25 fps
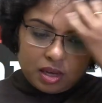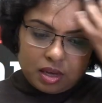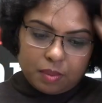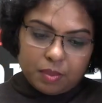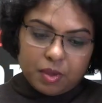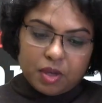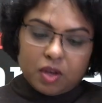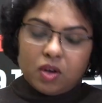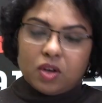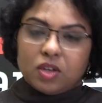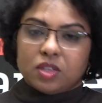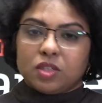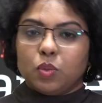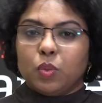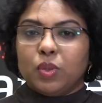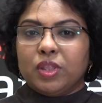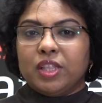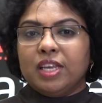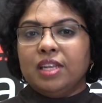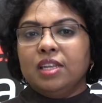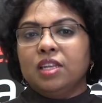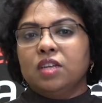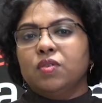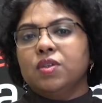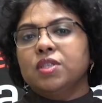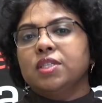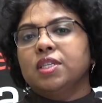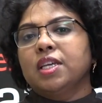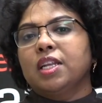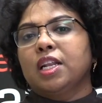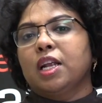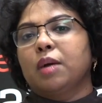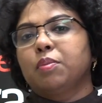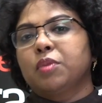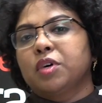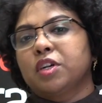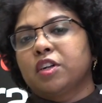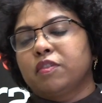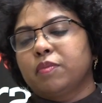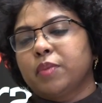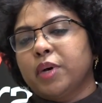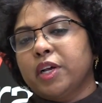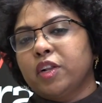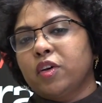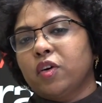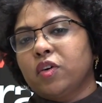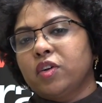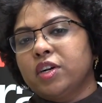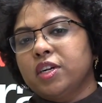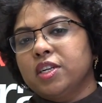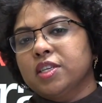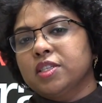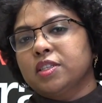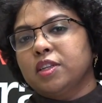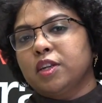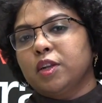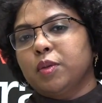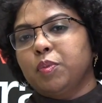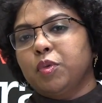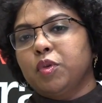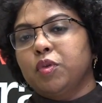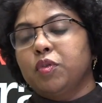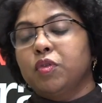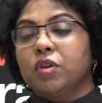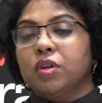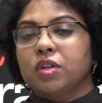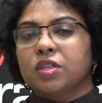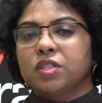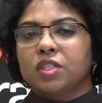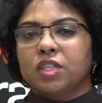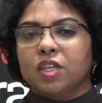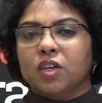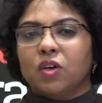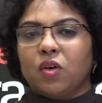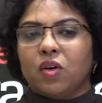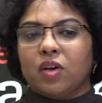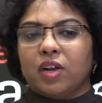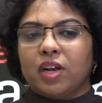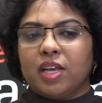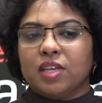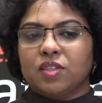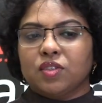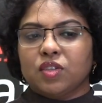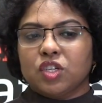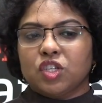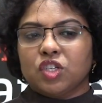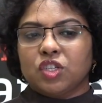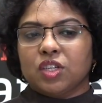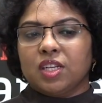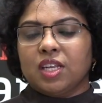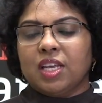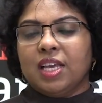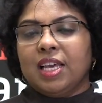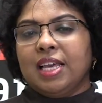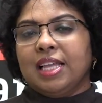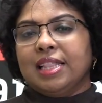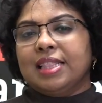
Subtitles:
because with the increasing number of minorities in a pluralistic organization,